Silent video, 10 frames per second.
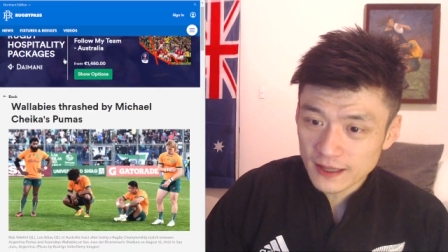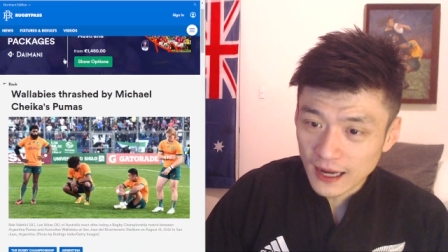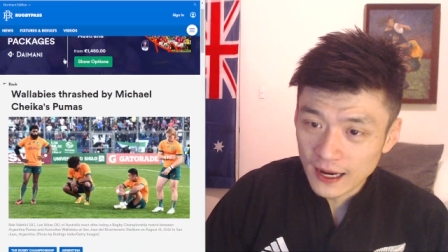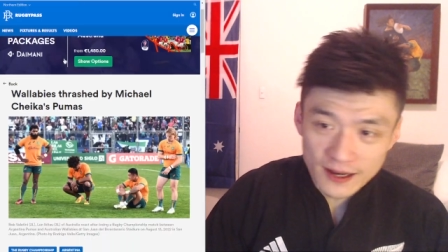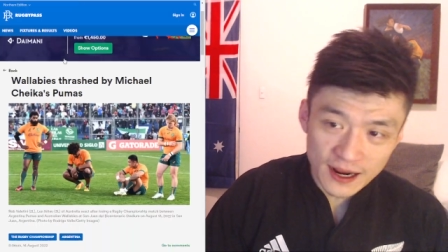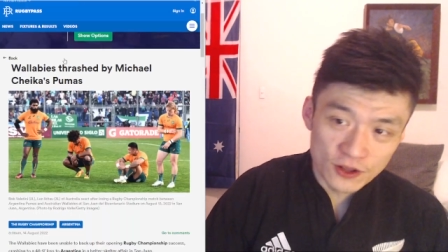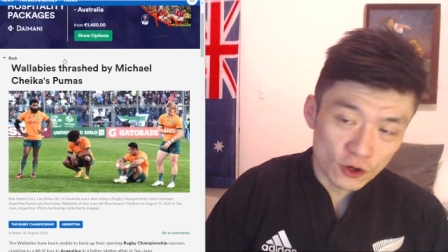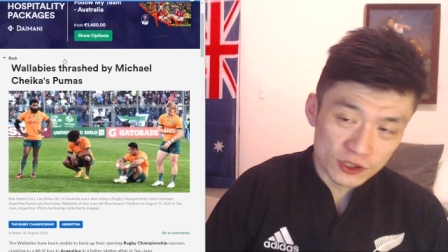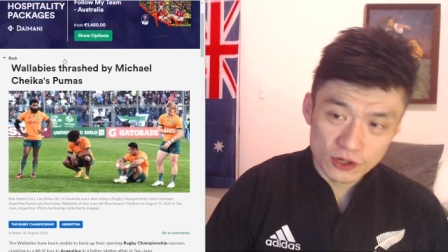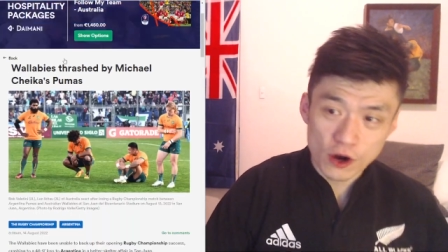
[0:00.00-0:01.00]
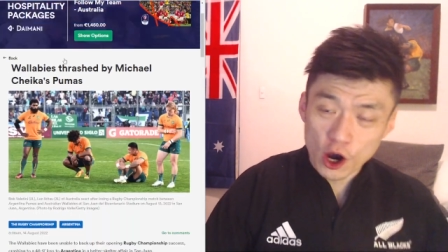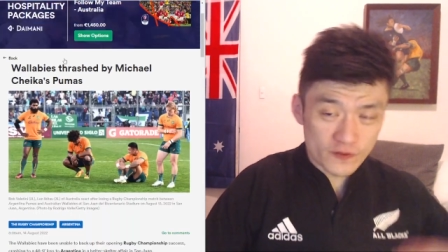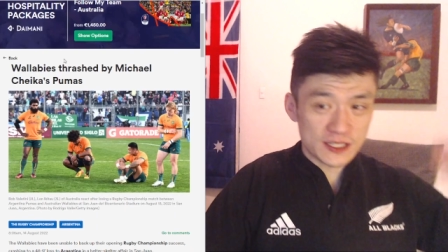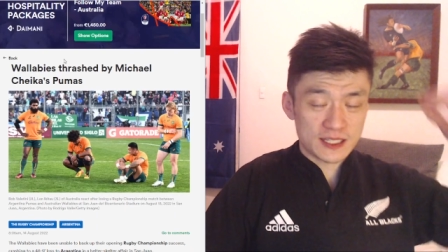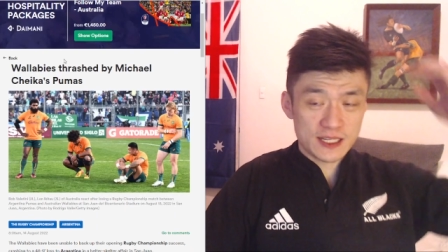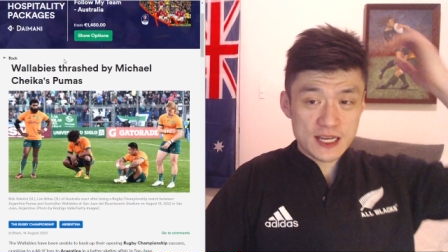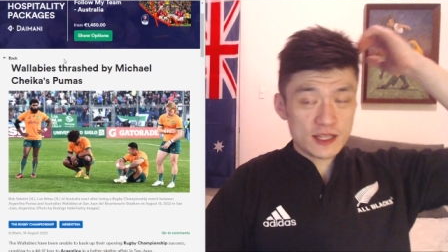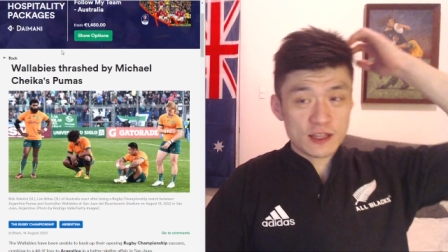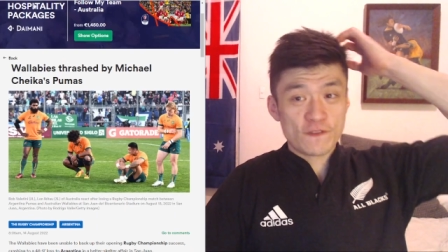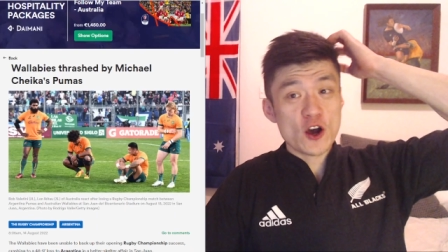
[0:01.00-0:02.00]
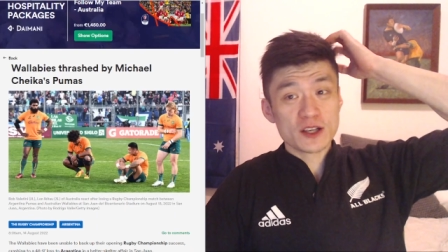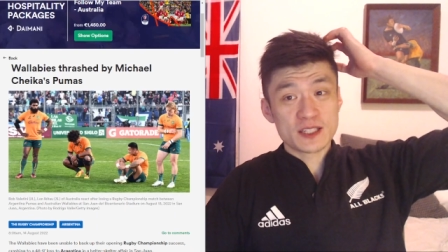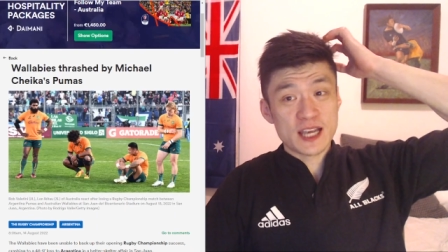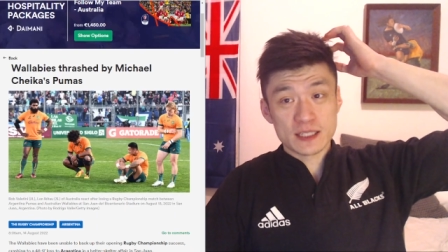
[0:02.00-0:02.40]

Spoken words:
And also, obviously, the first test